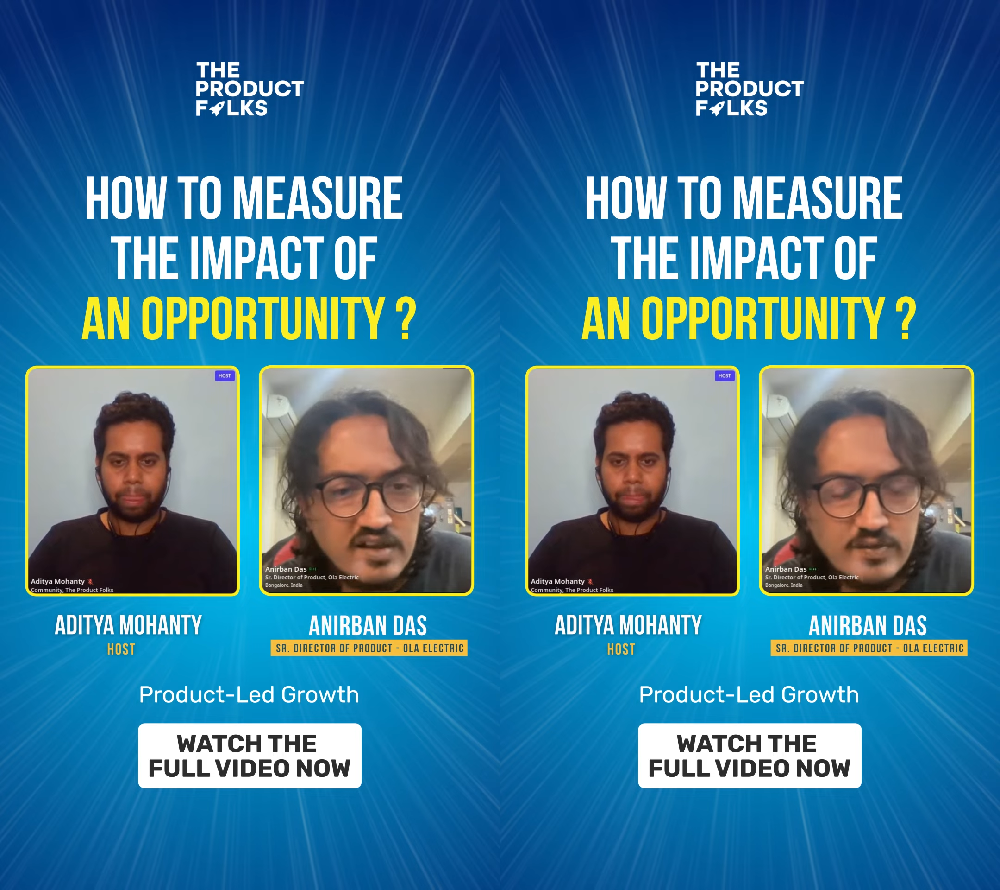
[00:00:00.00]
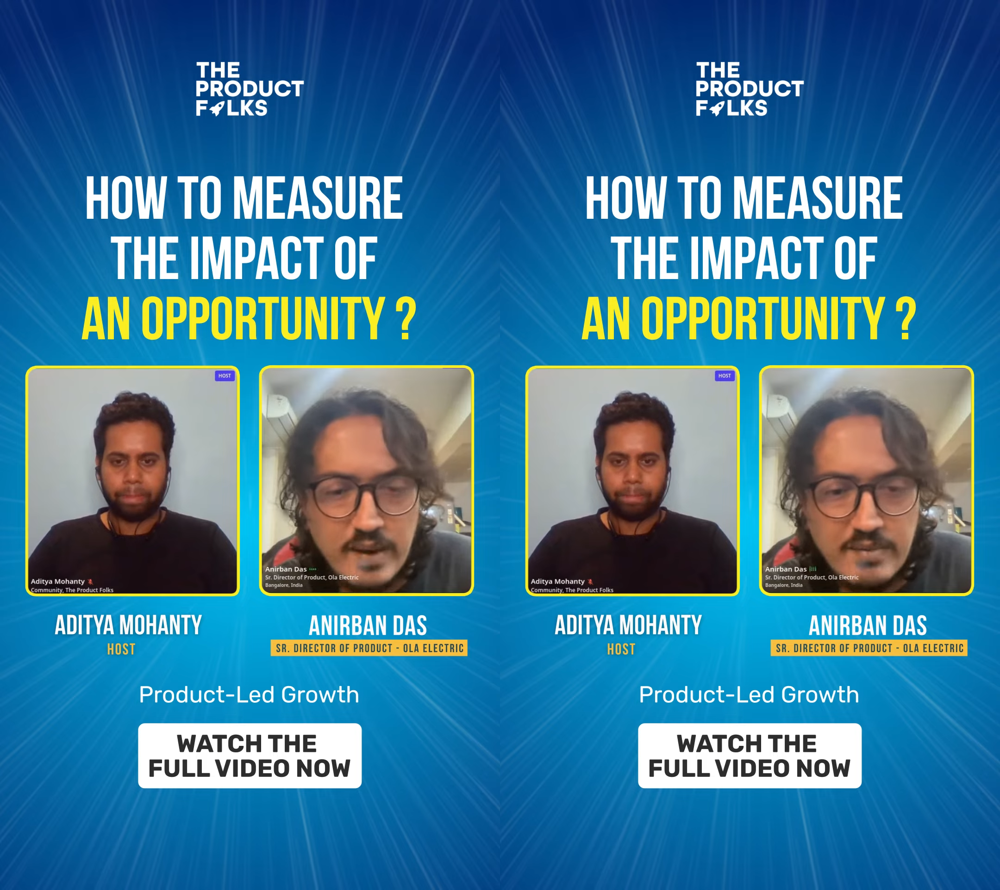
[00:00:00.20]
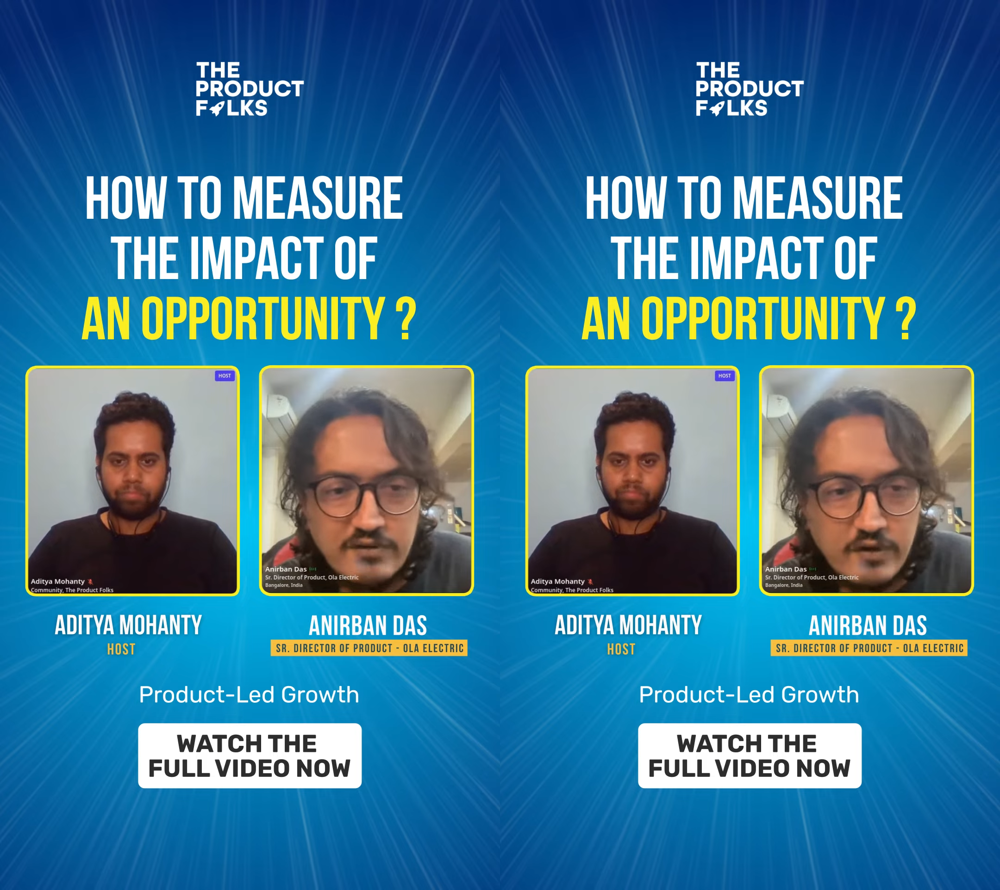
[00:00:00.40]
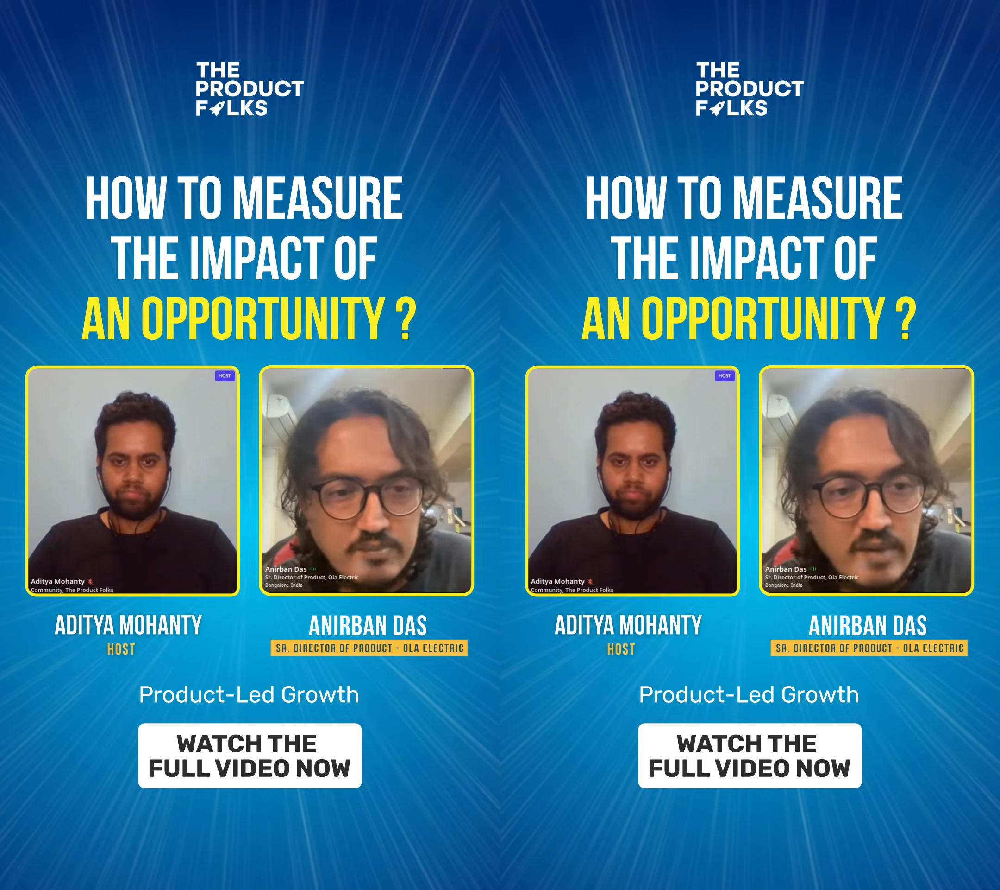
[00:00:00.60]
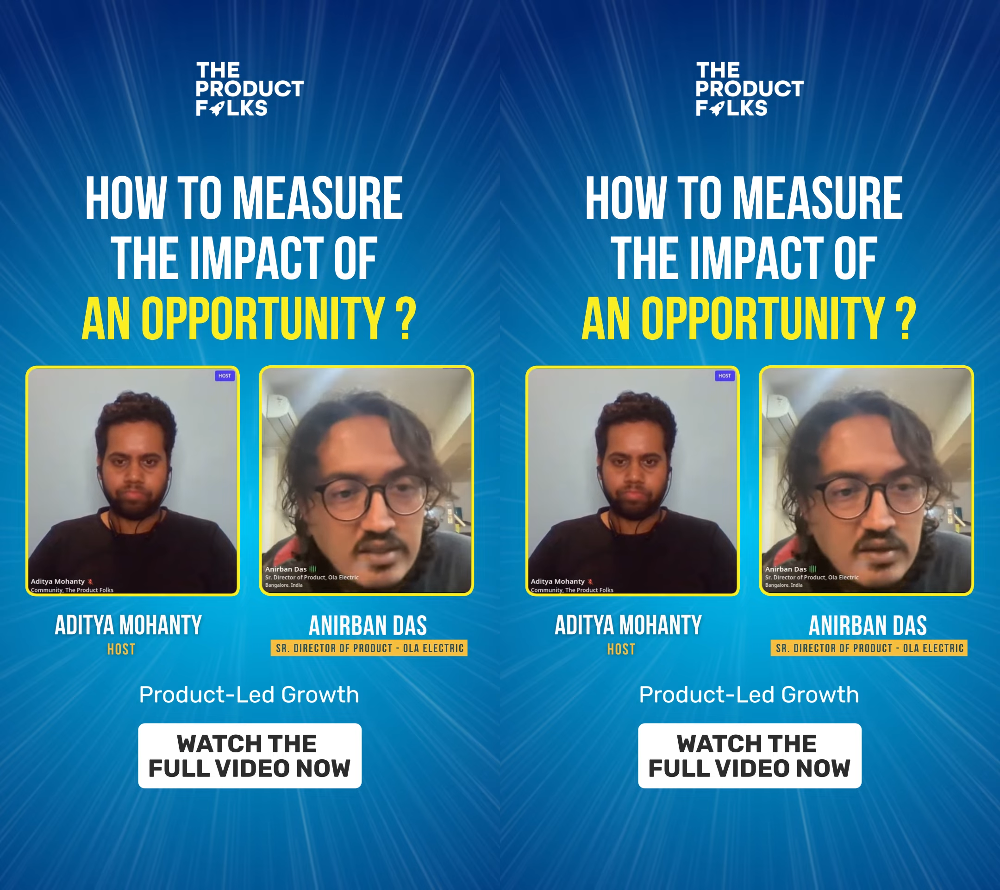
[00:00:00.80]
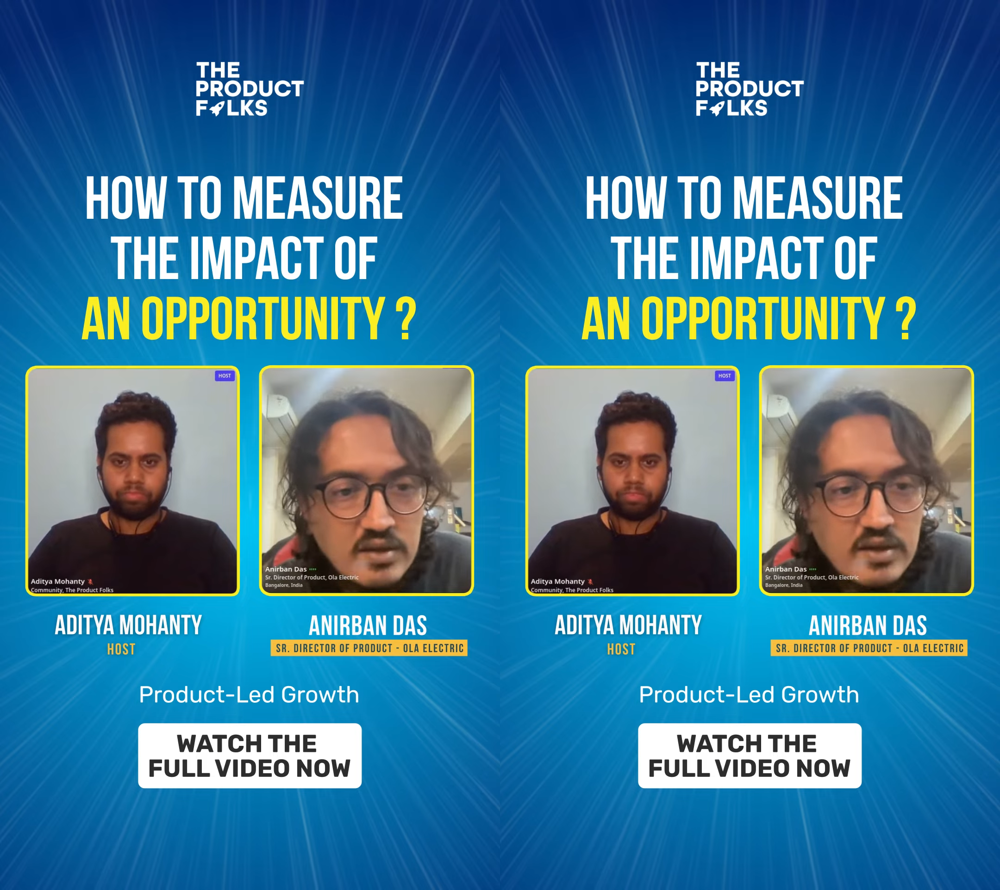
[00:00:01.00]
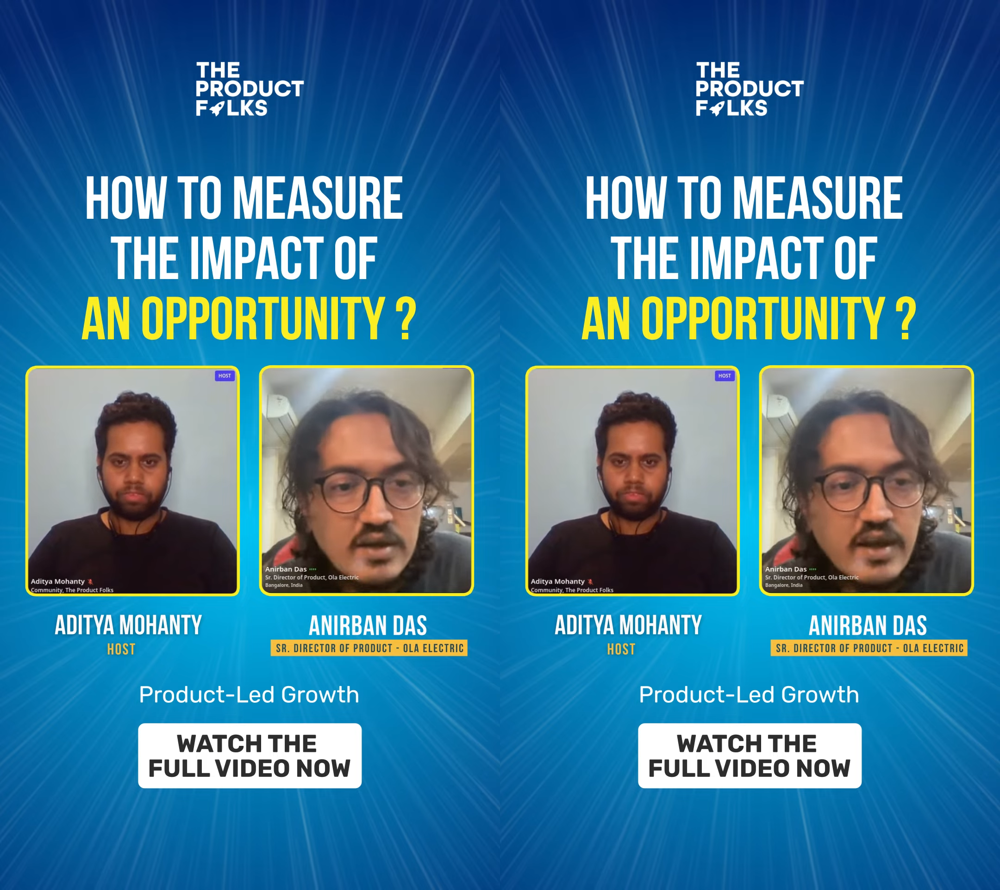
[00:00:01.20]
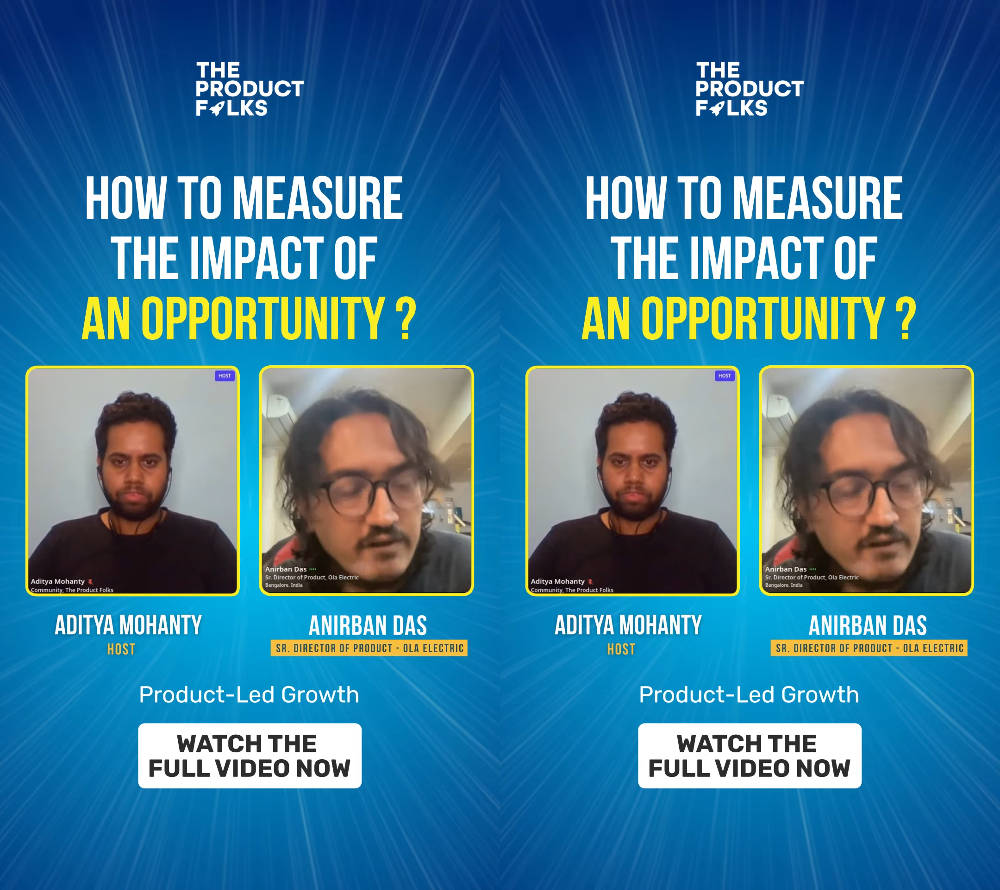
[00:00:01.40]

run an experiment for a month